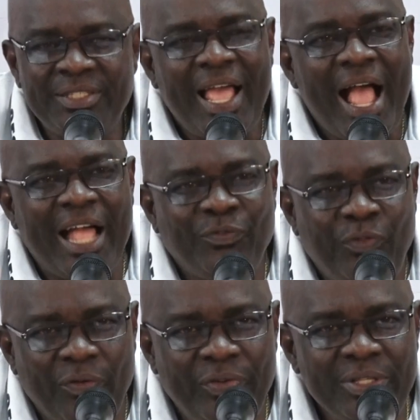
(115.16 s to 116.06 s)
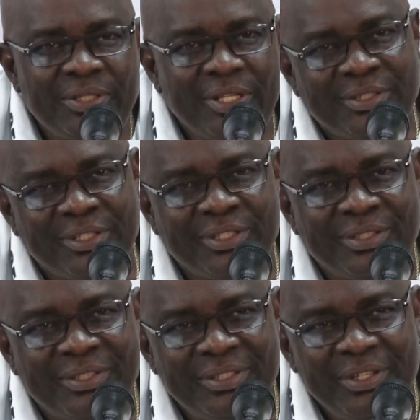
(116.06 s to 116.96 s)
examine the conduct of the
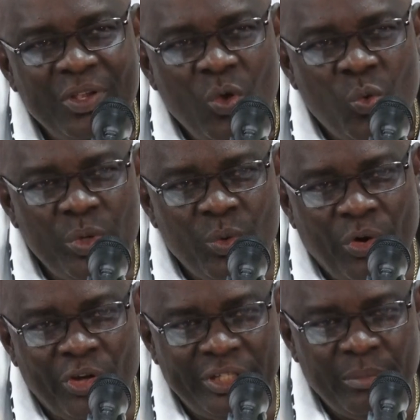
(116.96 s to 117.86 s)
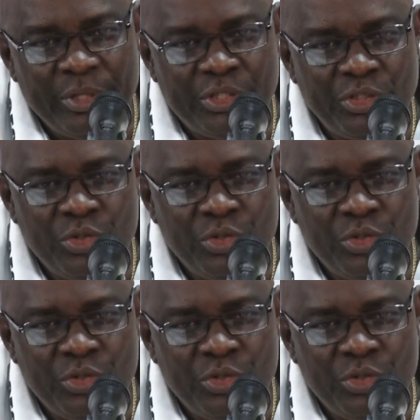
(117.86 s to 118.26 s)
chief elections officer,